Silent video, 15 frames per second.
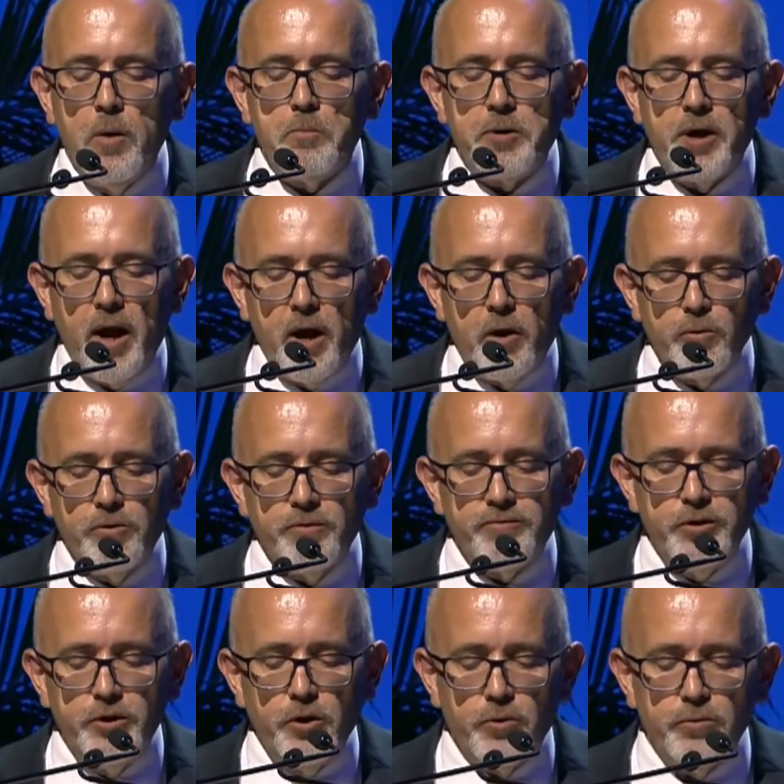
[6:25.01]
proud of
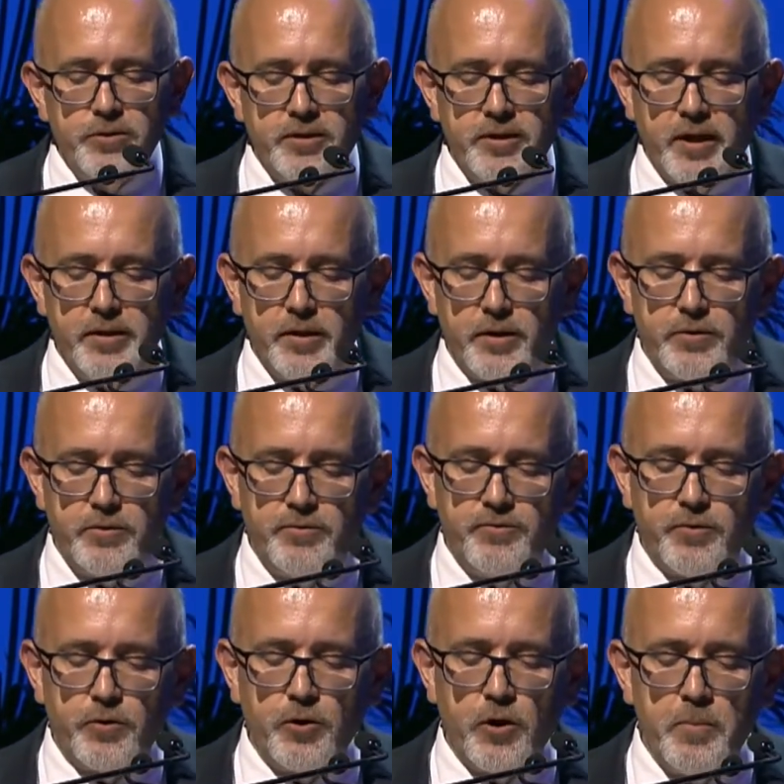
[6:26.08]
rigorous standards
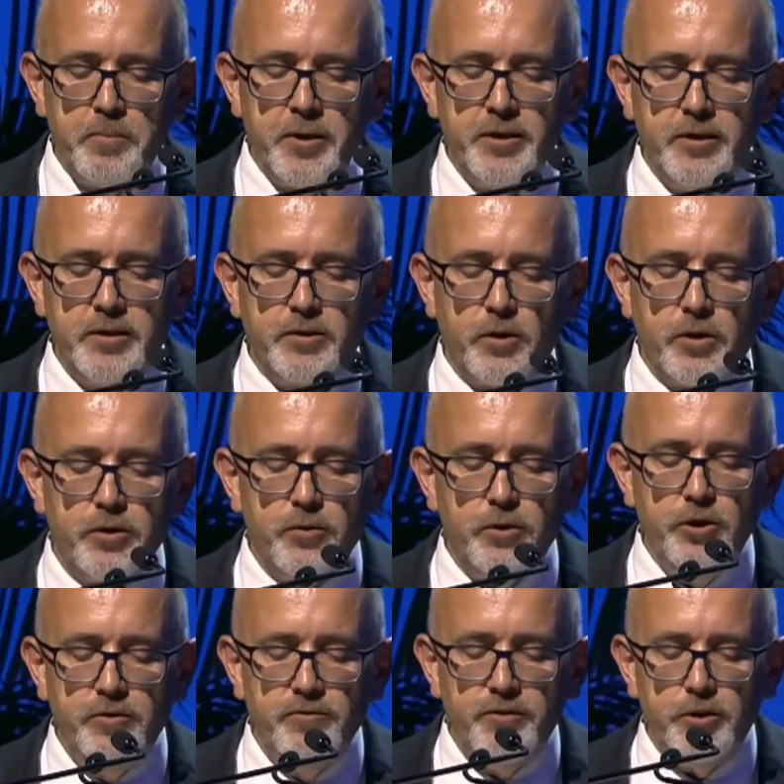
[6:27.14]
for companies and
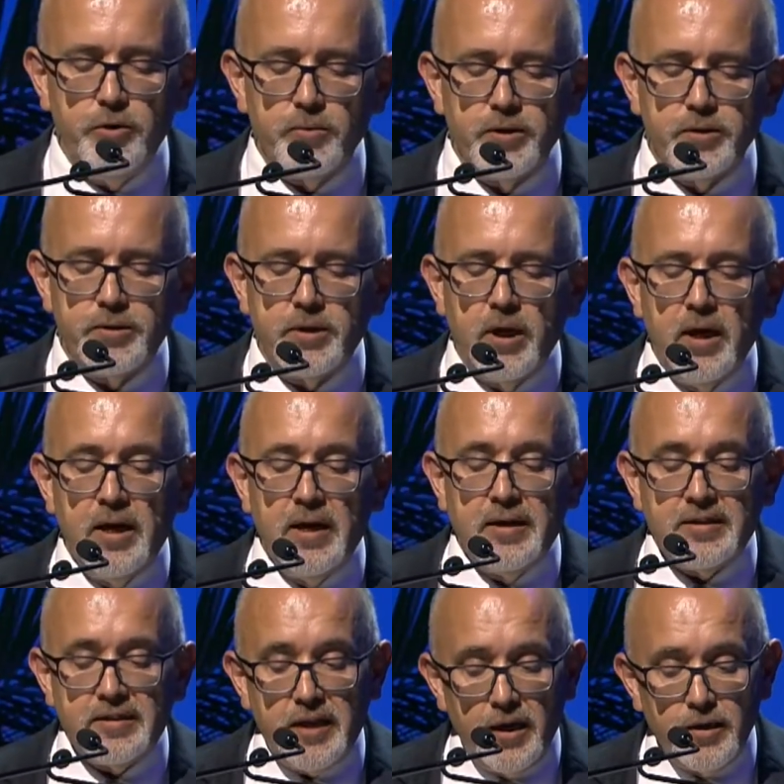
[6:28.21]
individuals,
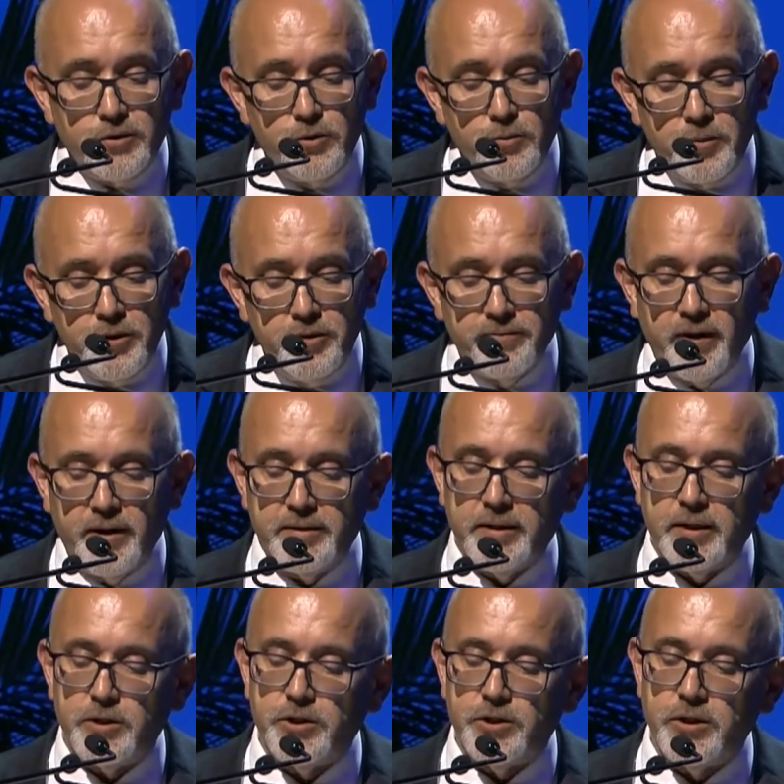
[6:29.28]
starts to modify
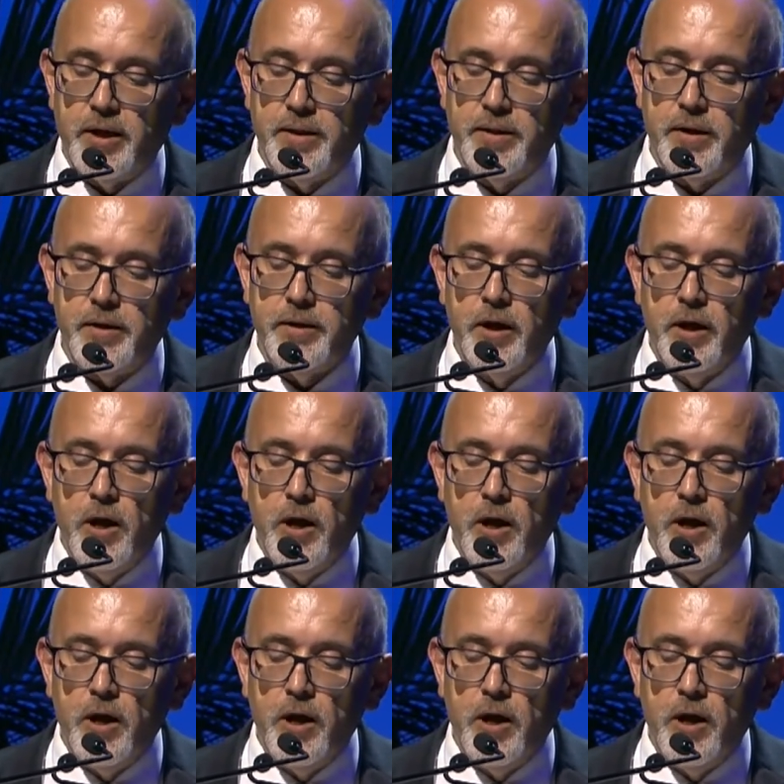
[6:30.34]
such standard